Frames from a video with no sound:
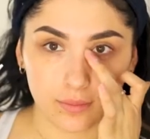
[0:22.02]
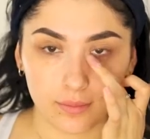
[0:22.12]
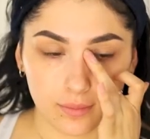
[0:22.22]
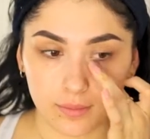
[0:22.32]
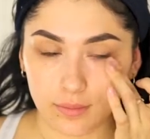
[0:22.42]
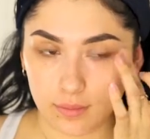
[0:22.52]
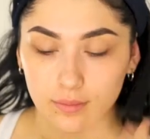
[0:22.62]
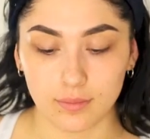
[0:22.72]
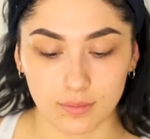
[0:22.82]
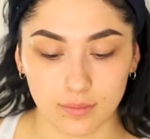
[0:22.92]
So I'm
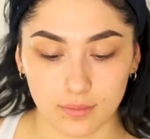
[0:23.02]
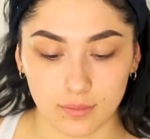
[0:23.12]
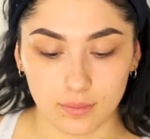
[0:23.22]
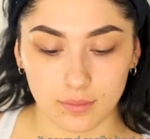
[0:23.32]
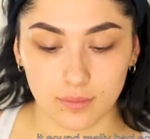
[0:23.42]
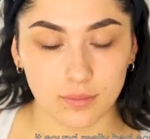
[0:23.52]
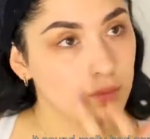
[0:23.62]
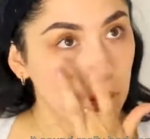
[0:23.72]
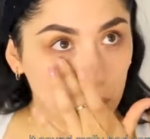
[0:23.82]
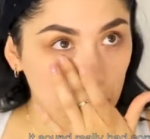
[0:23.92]
starting with
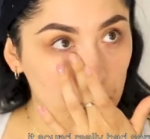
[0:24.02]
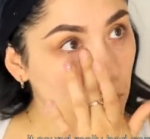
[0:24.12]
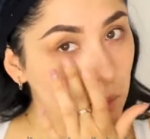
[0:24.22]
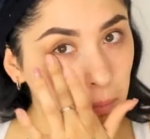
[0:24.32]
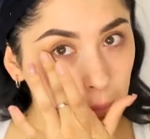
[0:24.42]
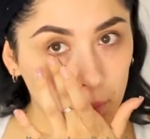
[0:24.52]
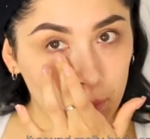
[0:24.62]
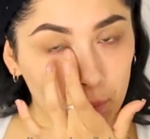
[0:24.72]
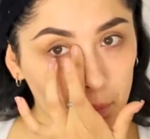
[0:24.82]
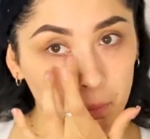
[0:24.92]
my eye
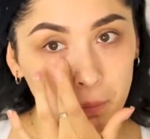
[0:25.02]
cream.